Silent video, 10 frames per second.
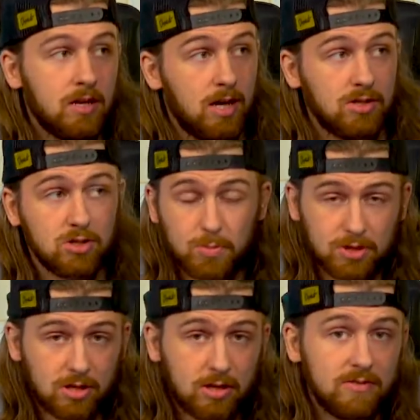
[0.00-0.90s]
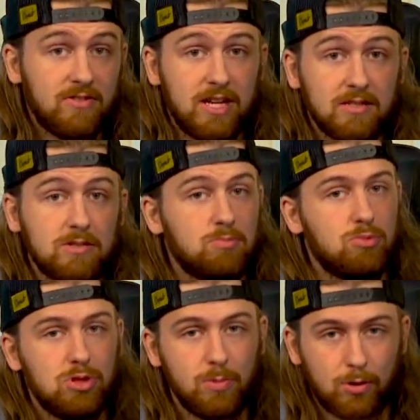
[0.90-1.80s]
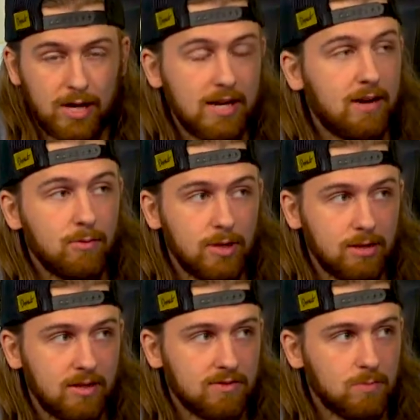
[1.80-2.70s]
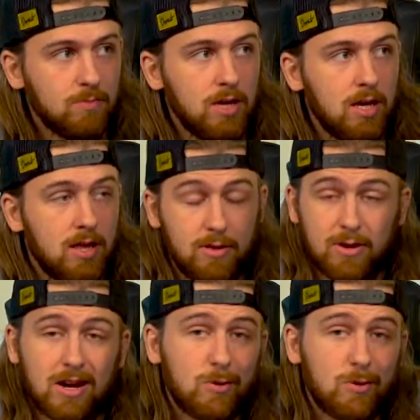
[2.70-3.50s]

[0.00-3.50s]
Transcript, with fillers: Uh, super solid fans, super great. Everybody loves them. They're not